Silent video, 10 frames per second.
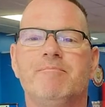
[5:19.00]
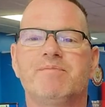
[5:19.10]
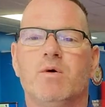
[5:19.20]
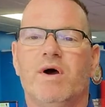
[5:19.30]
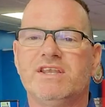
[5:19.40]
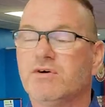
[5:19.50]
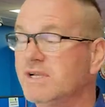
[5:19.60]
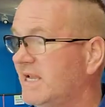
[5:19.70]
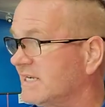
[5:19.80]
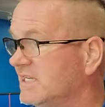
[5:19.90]
When you're in
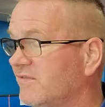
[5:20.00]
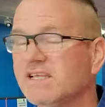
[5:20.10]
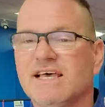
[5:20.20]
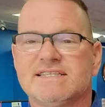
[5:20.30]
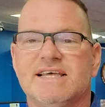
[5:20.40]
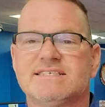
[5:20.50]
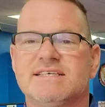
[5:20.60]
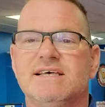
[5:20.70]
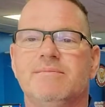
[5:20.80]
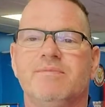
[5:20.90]
an activity like
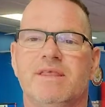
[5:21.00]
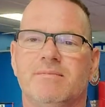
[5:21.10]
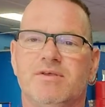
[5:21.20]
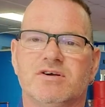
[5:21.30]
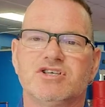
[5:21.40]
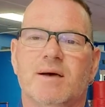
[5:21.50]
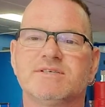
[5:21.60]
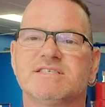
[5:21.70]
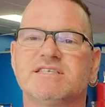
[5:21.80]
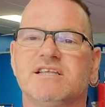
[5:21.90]
this, your job
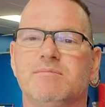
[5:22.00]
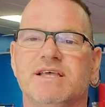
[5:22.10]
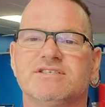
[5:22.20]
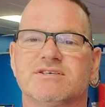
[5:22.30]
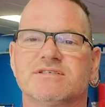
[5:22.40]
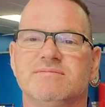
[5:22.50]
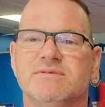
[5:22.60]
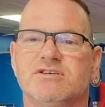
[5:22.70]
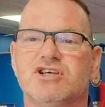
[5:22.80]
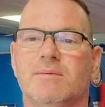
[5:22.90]
is to sit in the bleachers.
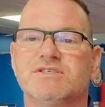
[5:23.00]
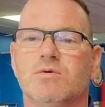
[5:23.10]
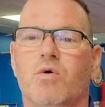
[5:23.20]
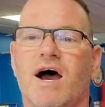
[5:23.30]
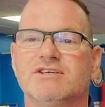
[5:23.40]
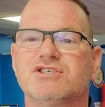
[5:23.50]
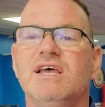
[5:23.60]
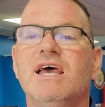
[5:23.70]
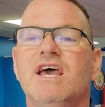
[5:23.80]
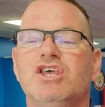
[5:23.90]
Your job is to watch.
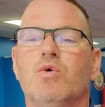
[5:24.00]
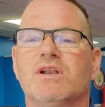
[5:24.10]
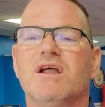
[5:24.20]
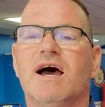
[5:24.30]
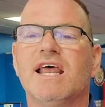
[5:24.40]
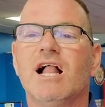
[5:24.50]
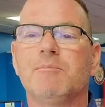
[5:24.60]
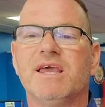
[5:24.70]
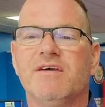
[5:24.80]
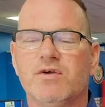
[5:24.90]
You are not
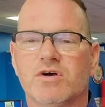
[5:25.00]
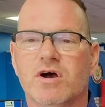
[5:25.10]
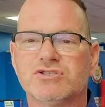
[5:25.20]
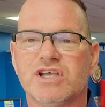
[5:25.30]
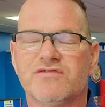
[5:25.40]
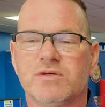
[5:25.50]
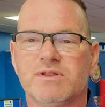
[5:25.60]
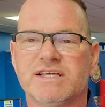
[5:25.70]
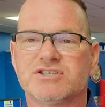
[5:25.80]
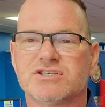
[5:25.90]
helping if you are coaching from the
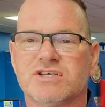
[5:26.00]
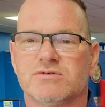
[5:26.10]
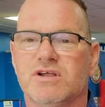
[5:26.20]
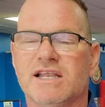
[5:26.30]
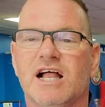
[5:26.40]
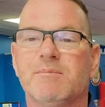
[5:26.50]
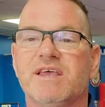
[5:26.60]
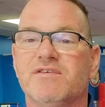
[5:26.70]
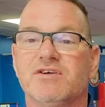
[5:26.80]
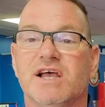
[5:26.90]
bleachers. You're not helping
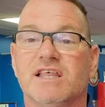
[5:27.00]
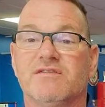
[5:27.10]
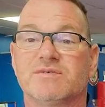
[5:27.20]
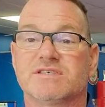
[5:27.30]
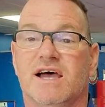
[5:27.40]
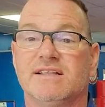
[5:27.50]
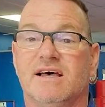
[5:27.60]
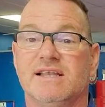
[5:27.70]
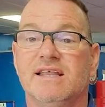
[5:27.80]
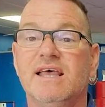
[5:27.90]
if you're yelling from the sideline.